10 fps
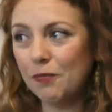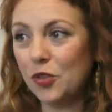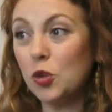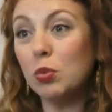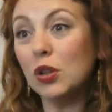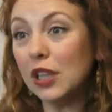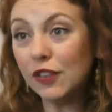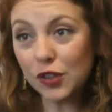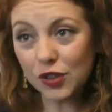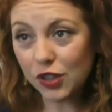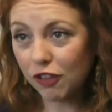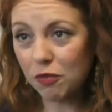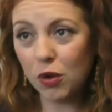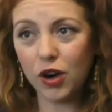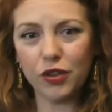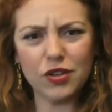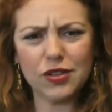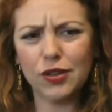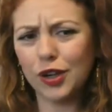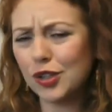You believe in yourself more, there's
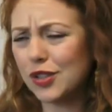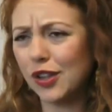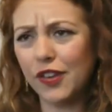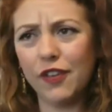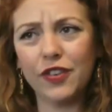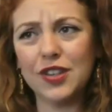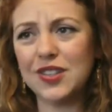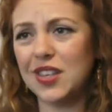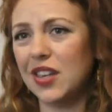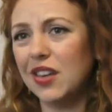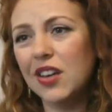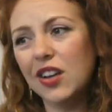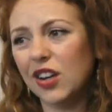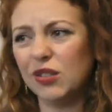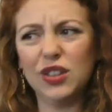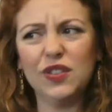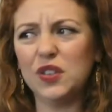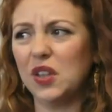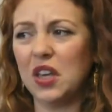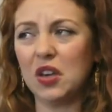larger self-efficacy. I really
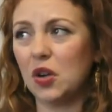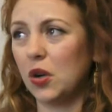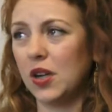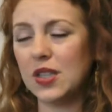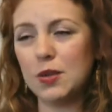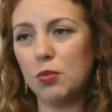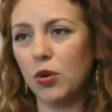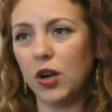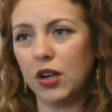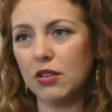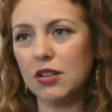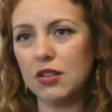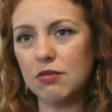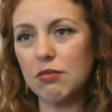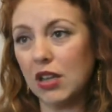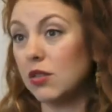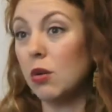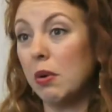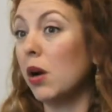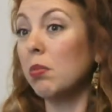feel like across the board, it makes you
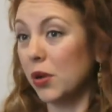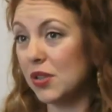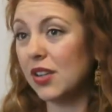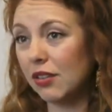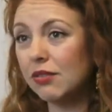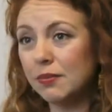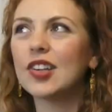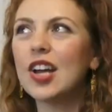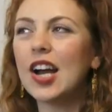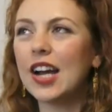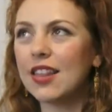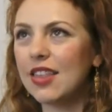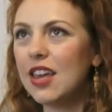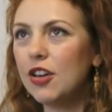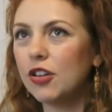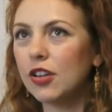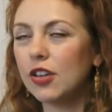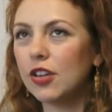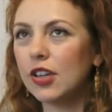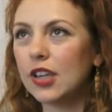a better person. I think
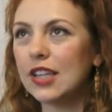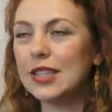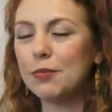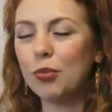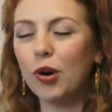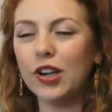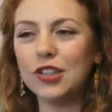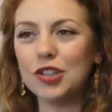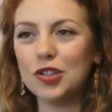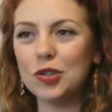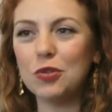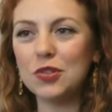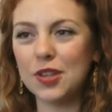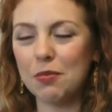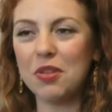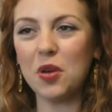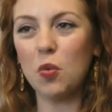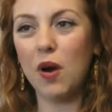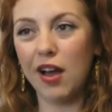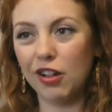it's important to do
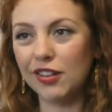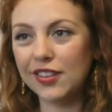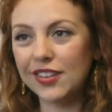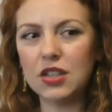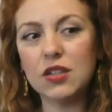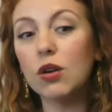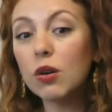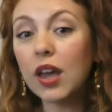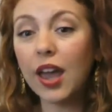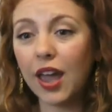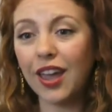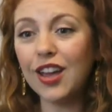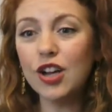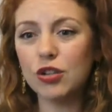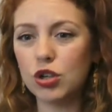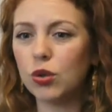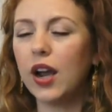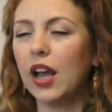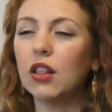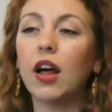something well. It's okay to
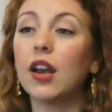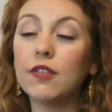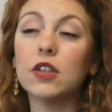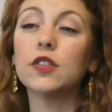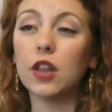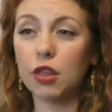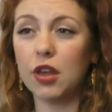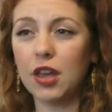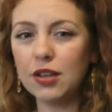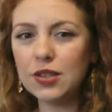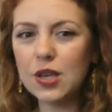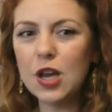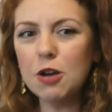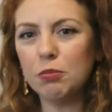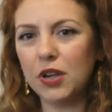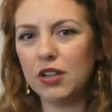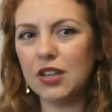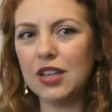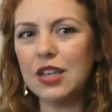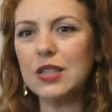try a lot of different things, but
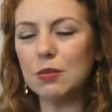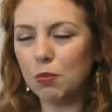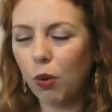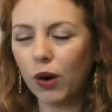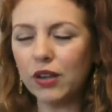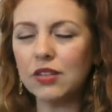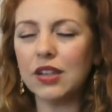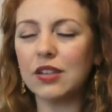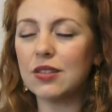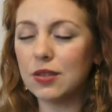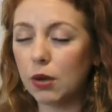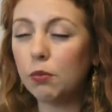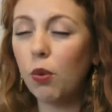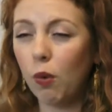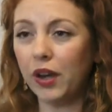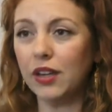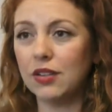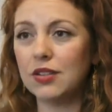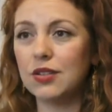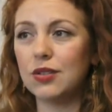it's important some point
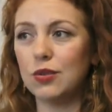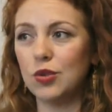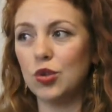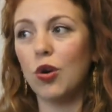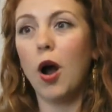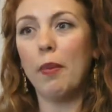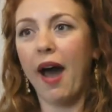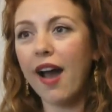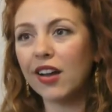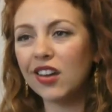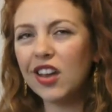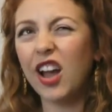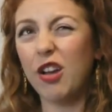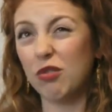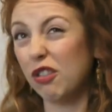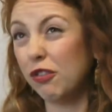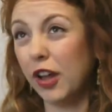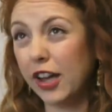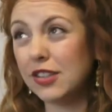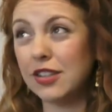to draw back and
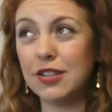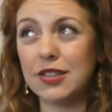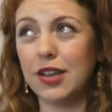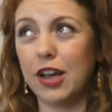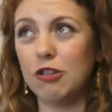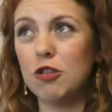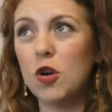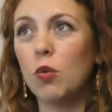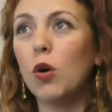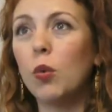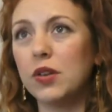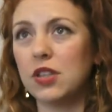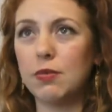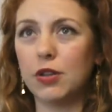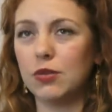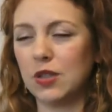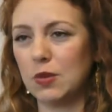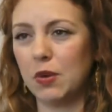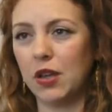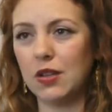reflect and decide, what was it about those
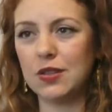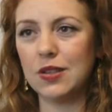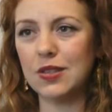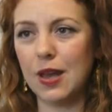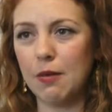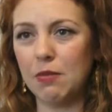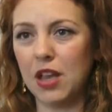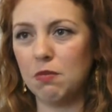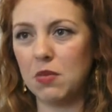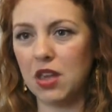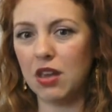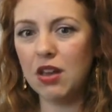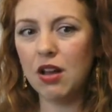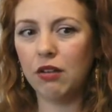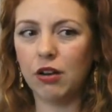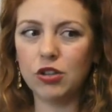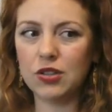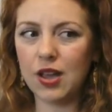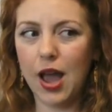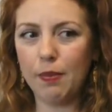experiences that made me not
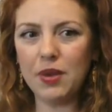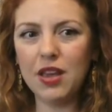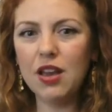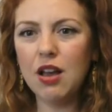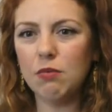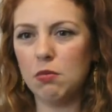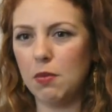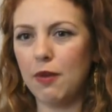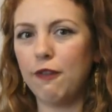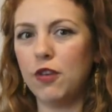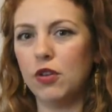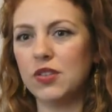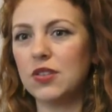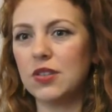just happy, but made me feel